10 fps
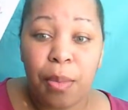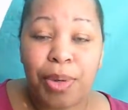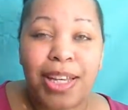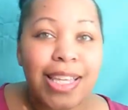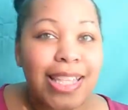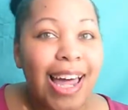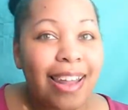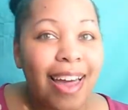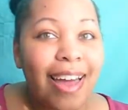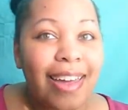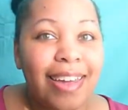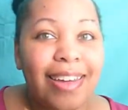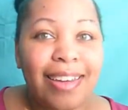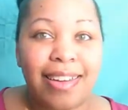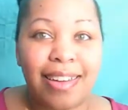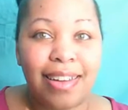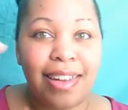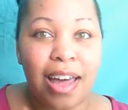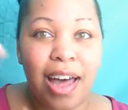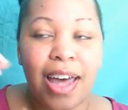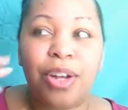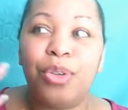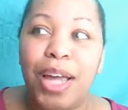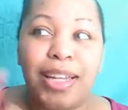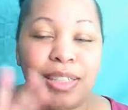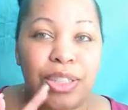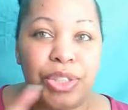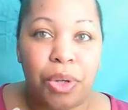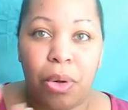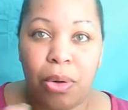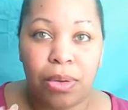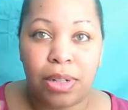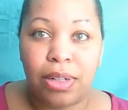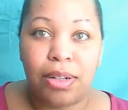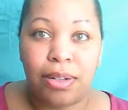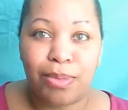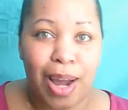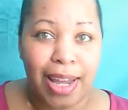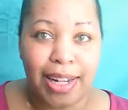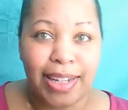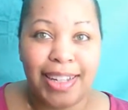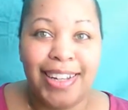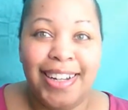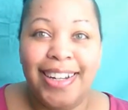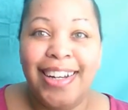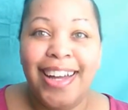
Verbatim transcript: because I don't like dull writing.